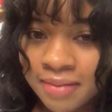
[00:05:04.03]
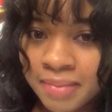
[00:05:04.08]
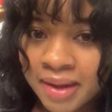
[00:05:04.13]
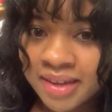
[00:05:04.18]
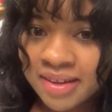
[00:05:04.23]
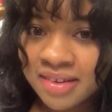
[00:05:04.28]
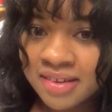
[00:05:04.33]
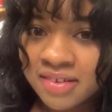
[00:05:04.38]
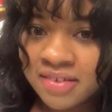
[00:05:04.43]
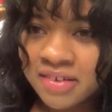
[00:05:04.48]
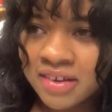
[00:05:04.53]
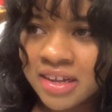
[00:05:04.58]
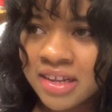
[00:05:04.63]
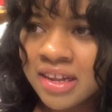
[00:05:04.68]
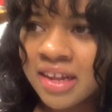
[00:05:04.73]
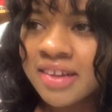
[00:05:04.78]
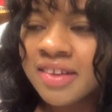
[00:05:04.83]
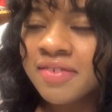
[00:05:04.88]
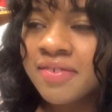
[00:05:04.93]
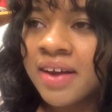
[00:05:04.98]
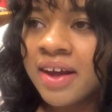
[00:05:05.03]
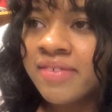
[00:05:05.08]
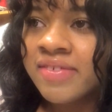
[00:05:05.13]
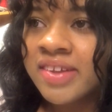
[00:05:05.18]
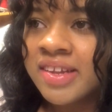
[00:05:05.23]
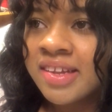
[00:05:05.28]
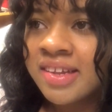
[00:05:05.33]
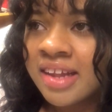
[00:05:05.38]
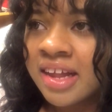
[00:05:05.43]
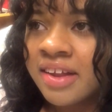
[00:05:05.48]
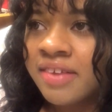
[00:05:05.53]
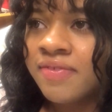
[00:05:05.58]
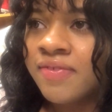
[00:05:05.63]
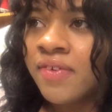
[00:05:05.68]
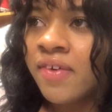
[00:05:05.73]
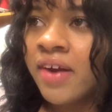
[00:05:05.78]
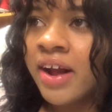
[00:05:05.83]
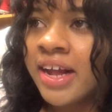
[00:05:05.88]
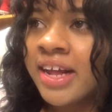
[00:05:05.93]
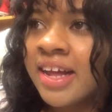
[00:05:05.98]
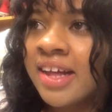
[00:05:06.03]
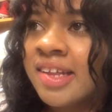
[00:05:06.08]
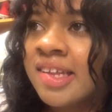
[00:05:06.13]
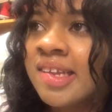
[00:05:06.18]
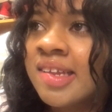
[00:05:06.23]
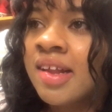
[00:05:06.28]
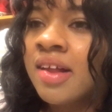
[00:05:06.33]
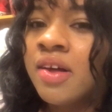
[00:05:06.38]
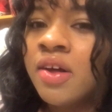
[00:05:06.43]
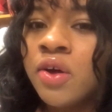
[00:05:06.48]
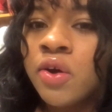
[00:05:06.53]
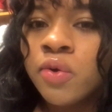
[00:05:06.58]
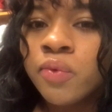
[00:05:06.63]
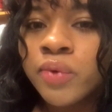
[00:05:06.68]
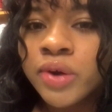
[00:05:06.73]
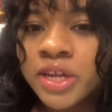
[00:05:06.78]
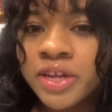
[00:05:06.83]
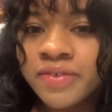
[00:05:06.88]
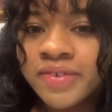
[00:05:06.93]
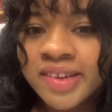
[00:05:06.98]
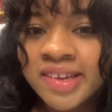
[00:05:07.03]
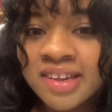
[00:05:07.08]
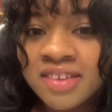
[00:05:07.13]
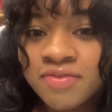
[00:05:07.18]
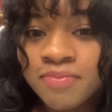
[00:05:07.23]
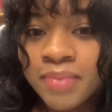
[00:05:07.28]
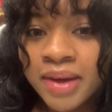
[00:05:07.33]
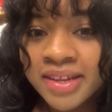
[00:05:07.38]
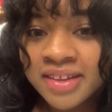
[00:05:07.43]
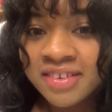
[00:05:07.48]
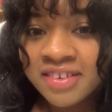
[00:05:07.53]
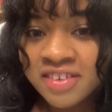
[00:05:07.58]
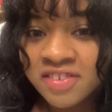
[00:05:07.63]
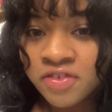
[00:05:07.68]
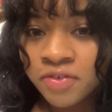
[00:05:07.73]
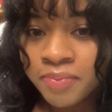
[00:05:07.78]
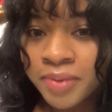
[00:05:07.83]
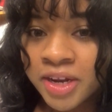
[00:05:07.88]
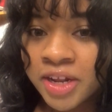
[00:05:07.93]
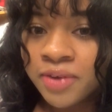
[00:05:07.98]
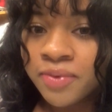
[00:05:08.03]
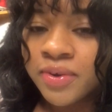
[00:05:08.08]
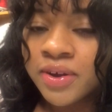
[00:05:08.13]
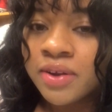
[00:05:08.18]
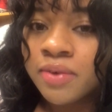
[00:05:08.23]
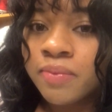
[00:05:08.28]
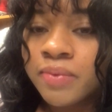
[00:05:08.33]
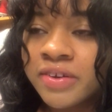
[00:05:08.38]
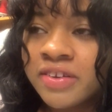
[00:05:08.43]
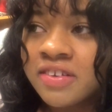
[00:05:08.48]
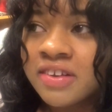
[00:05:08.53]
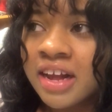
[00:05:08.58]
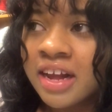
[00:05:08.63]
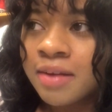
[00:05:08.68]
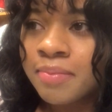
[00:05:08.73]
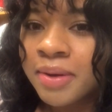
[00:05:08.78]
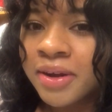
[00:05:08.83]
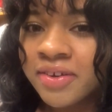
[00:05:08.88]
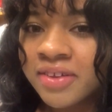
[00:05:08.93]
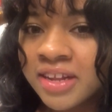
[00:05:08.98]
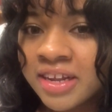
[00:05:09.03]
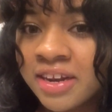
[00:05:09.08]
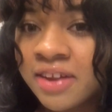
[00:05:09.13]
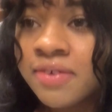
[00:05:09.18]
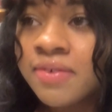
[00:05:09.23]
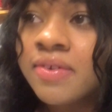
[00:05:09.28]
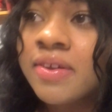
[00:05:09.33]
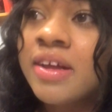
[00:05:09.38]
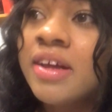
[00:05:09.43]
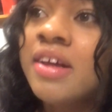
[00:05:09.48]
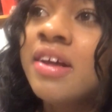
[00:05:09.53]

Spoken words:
the message unless you have it set for, I guess, where you receive messages from anyone, which I apparently don't.